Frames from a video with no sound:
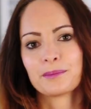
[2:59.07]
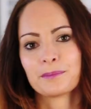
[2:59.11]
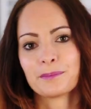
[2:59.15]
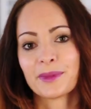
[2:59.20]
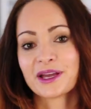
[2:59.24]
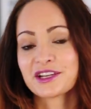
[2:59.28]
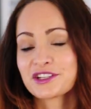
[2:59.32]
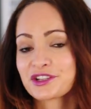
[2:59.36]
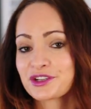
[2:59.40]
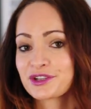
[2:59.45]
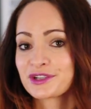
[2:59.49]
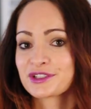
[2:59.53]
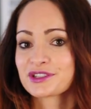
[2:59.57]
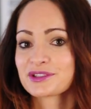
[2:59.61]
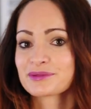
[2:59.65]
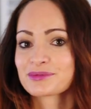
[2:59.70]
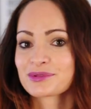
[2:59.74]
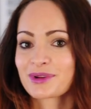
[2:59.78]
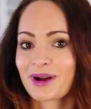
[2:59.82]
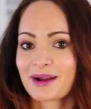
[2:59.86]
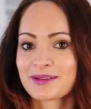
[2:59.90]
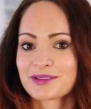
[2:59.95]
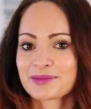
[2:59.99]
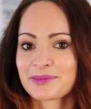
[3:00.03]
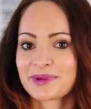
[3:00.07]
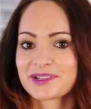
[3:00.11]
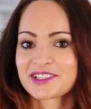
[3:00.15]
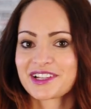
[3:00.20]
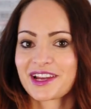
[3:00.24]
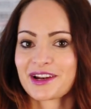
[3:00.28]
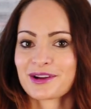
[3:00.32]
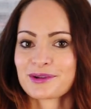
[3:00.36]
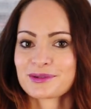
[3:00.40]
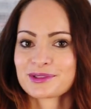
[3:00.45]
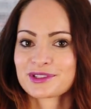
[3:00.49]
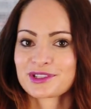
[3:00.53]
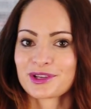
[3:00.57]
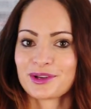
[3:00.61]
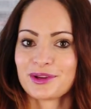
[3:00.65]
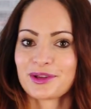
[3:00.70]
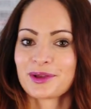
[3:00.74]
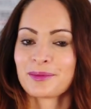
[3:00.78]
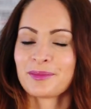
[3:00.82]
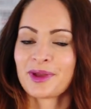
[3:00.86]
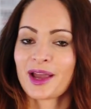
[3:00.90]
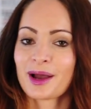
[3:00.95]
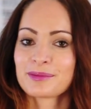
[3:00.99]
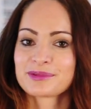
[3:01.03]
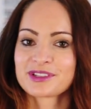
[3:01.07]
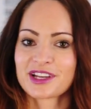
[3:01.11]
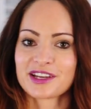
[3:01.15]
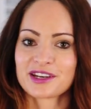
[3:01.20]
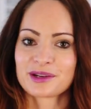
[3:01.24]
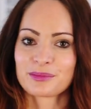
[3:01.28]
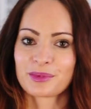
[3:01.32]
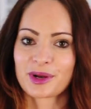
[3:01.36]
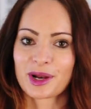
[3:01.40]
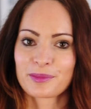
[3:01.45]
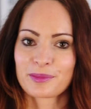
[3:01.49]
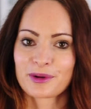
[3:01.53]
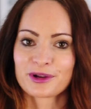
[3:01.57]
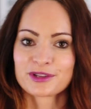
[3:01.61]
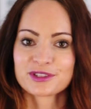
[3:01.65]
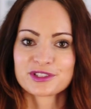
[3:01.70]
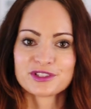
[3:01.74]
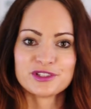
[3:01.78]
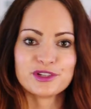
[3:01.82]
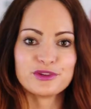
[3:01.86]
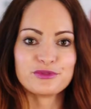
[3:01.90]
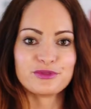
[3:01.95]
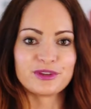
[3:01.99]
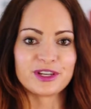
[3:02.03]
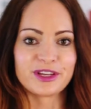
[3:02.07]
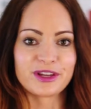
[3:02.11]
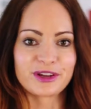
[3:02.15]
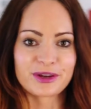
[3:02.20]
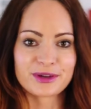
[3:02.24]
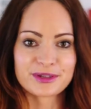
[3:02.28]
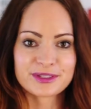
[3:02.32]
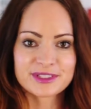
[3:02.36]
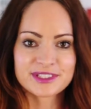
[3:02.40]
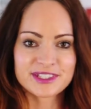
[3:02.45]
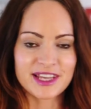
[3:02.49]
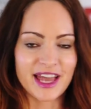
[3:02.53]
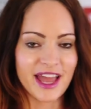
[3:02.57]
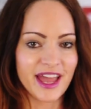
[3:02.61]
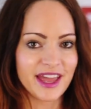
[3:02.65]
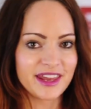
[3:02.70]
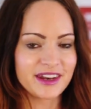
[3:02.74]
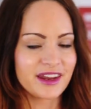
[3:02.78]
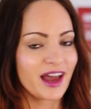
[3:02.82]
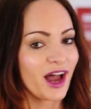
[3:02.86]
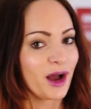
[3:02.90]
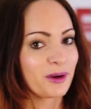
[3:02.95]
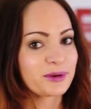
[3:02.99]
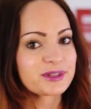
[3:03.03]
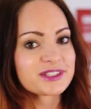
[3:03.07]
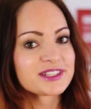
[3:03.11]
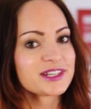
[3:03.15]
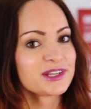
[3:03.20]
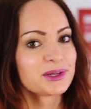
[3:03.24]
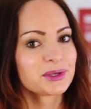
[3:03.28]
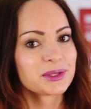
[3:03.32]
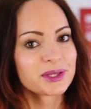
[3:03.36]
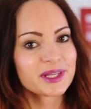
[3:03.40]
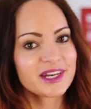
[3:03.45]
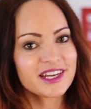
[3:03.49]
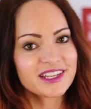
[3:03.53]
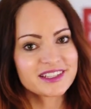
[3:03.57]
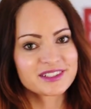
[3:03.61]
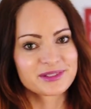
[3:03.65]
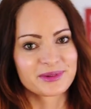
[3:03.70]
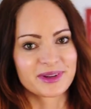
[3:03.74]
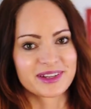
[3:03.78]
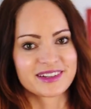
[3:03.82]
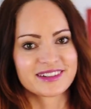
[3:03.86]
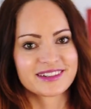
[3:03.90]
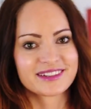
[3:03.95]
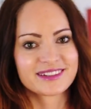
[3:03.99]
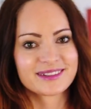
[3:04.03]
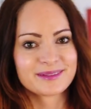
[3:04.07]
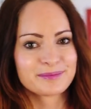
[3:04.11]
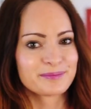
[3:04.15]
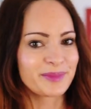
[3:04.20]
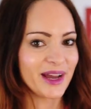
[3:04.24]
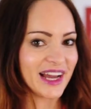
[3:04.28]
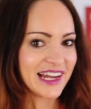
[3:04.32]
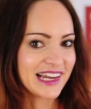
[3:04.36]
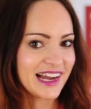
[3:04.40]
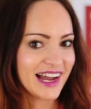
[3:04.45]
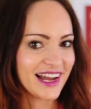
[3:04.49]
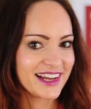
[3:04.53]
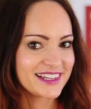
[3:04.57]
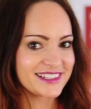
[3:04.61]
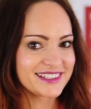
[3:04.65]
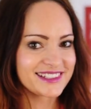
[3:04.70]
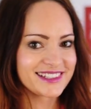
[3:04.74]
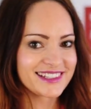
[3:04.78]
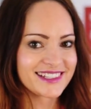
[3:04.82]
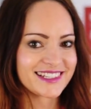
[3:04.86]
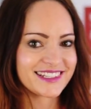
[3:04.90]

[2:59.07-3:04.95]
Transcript: Make sure you subscribe to my channel so you can be updated post new videos, and I will see you in the next one. Bye guys!